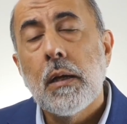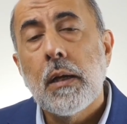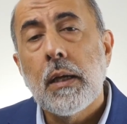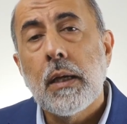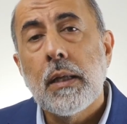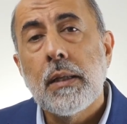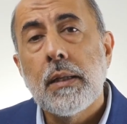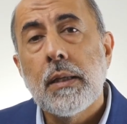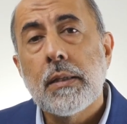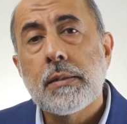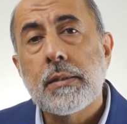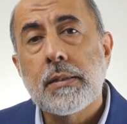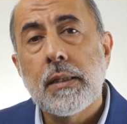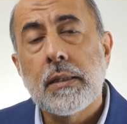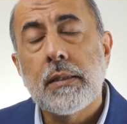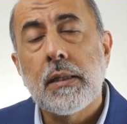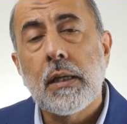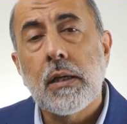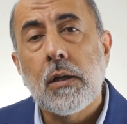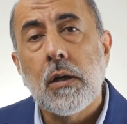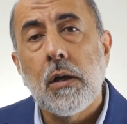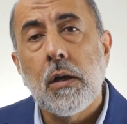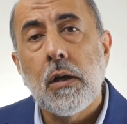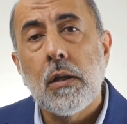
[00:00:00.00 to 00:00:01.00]
in a city
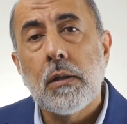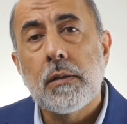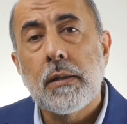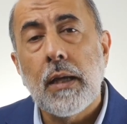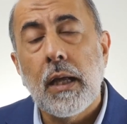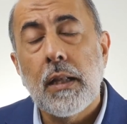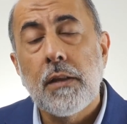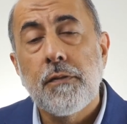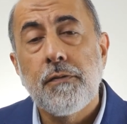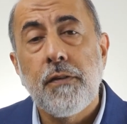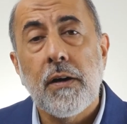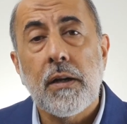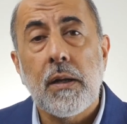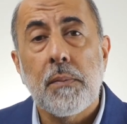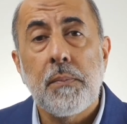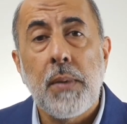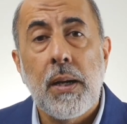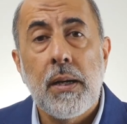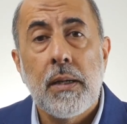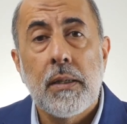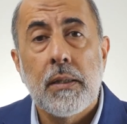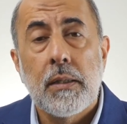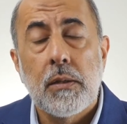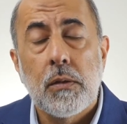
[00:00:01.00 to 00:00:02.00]
called
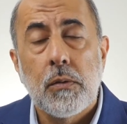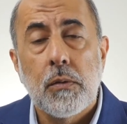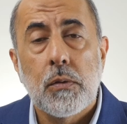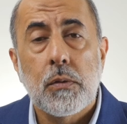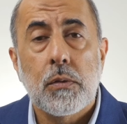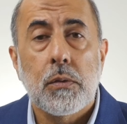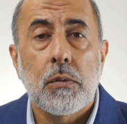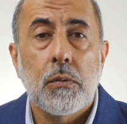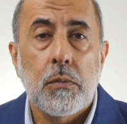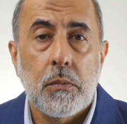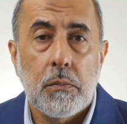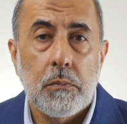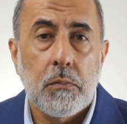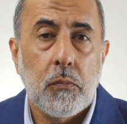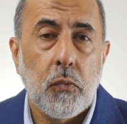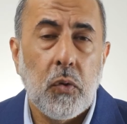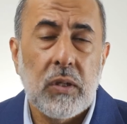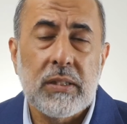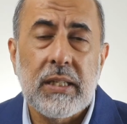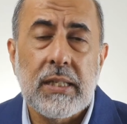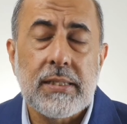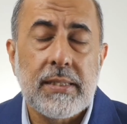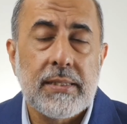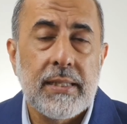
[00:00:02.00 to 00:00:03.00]
Al-Farama, or
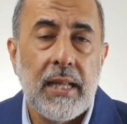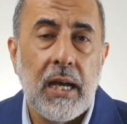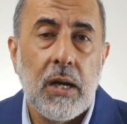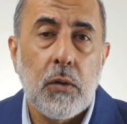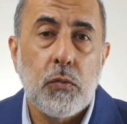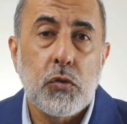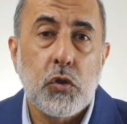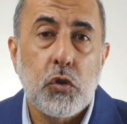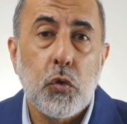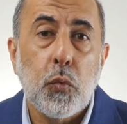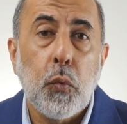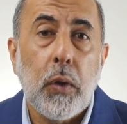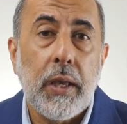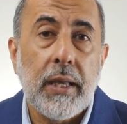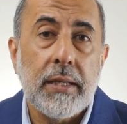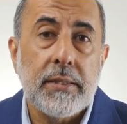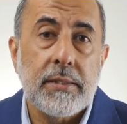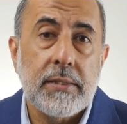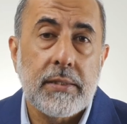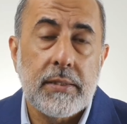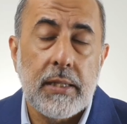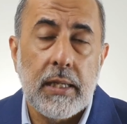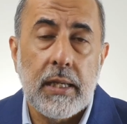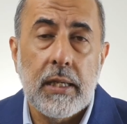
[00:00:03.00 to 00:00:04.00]
what is now
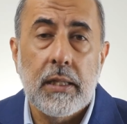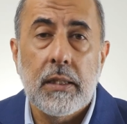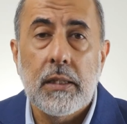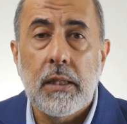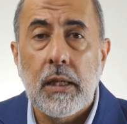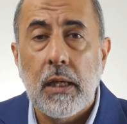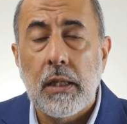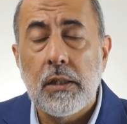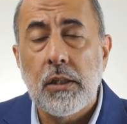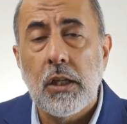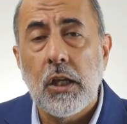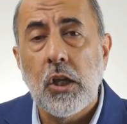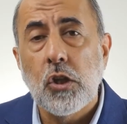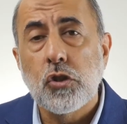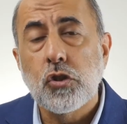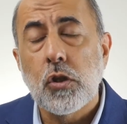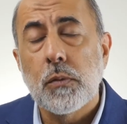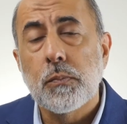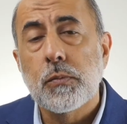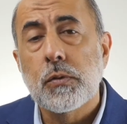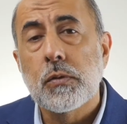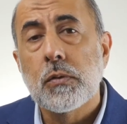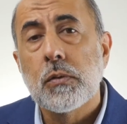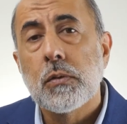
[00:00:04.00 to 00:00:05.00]
Suez in
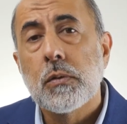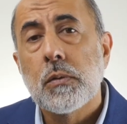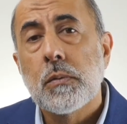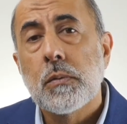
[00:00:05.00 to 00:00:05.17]
Egypt,